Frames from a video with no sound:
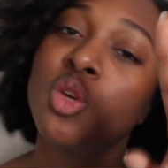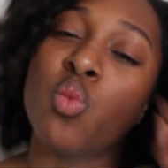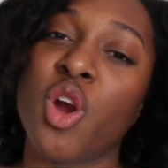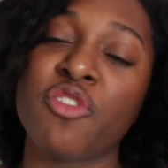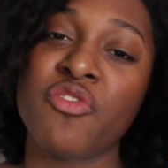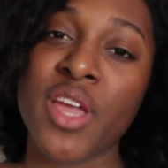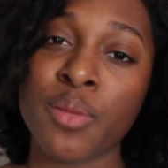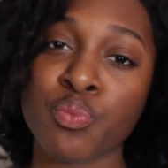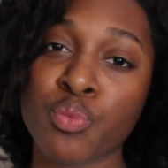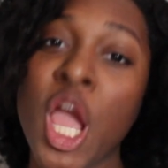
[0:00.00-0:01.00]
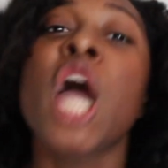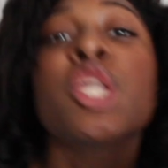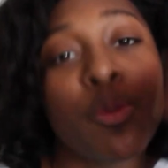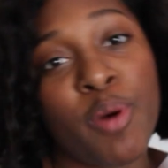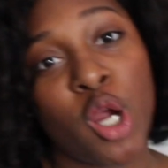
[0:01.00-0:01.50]
you're worth it,
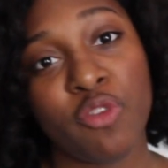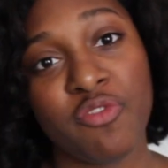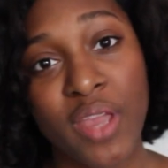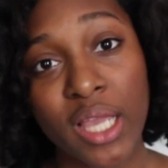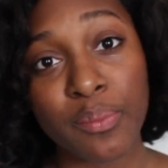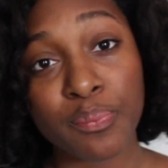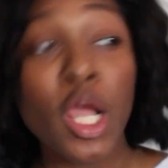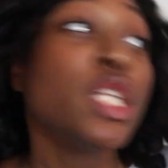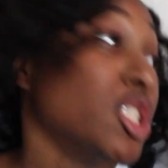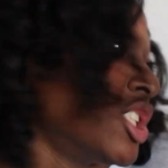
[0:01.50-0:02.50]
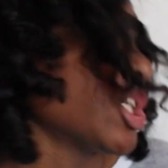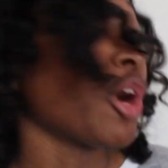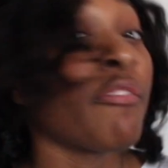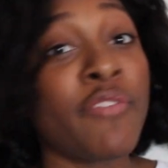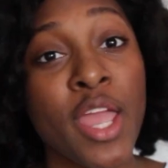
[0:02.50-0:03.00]
you're perfect,
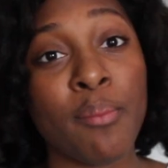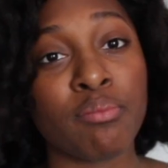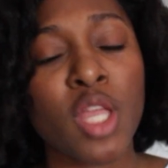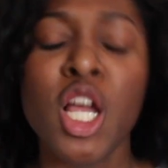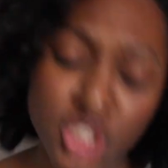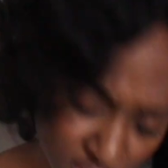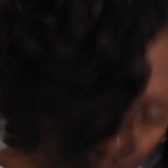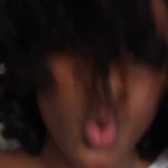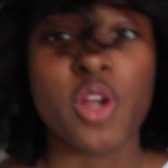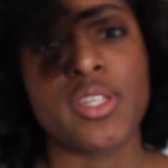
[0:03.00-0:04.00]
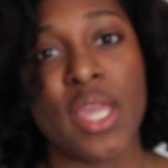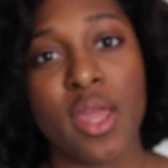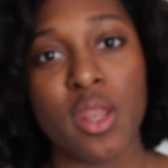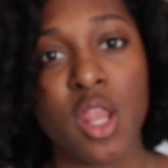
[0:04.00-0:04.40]
deserve it, just work it.